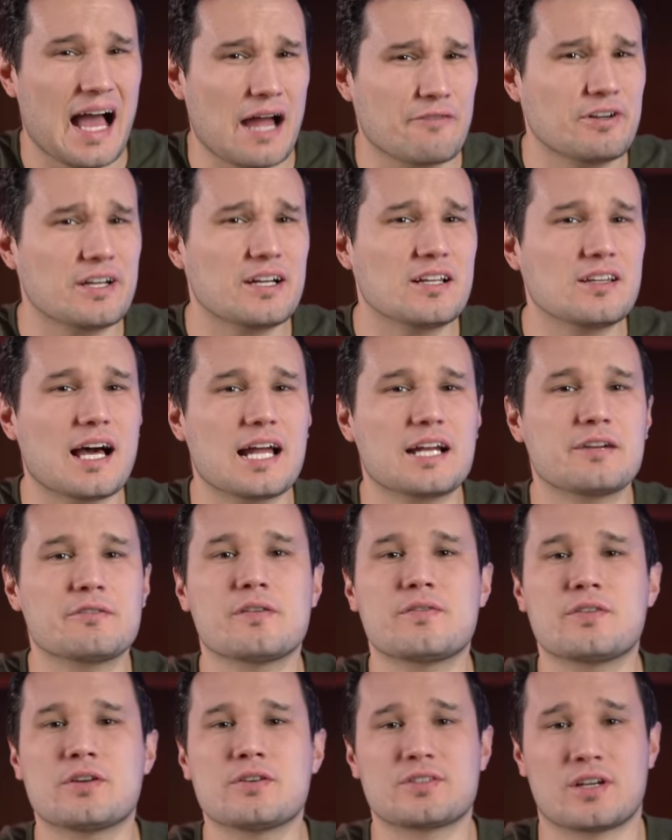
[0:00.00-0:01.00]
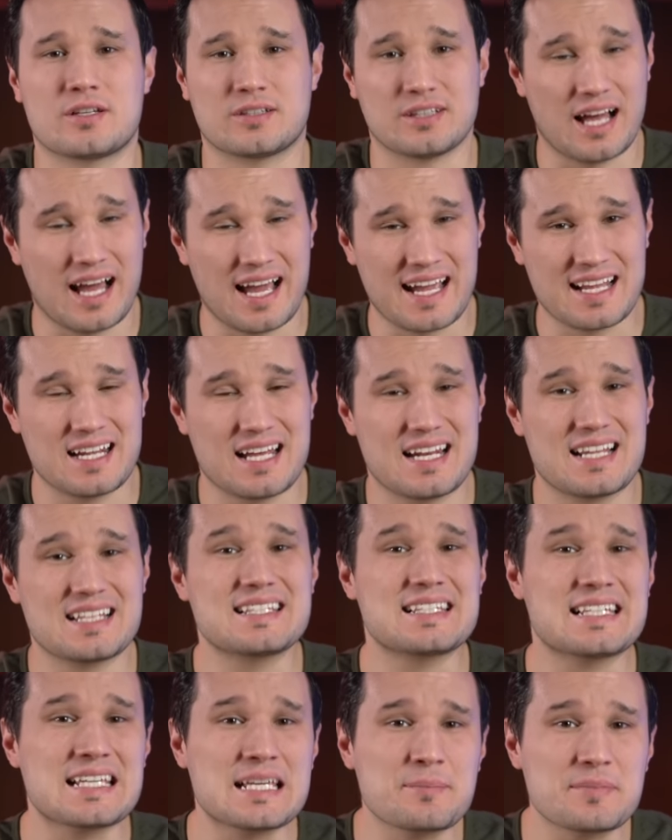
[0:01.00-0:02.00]
I've read a lot of reviews online and it
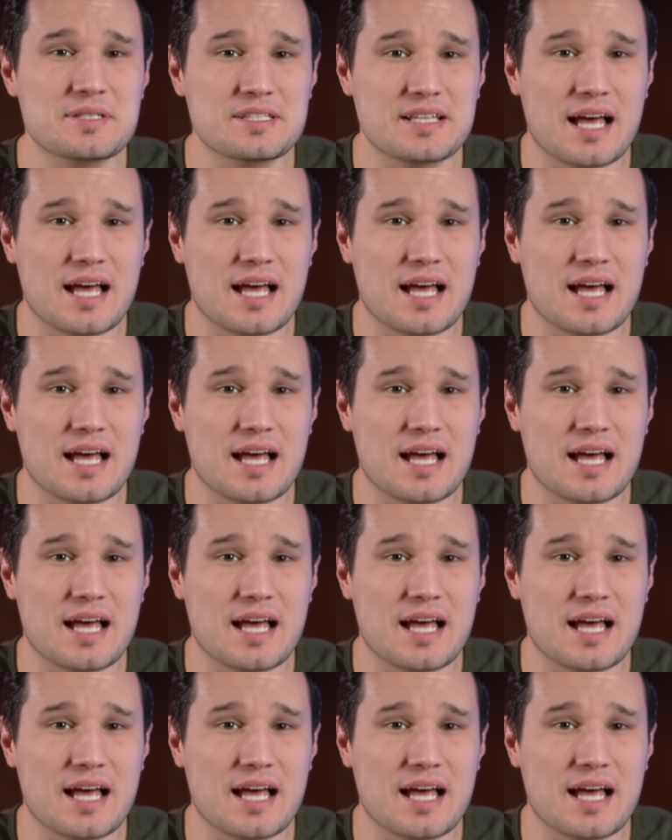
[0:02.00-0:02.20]
seems